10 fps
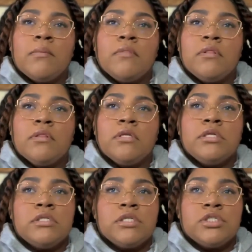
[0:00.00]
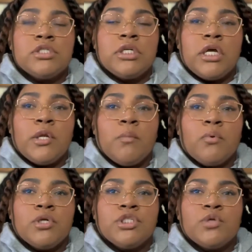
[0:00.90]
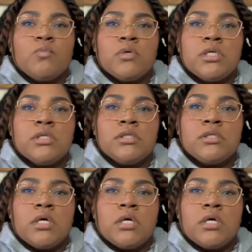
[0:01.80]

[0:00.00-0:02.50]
the decision to get an abortion was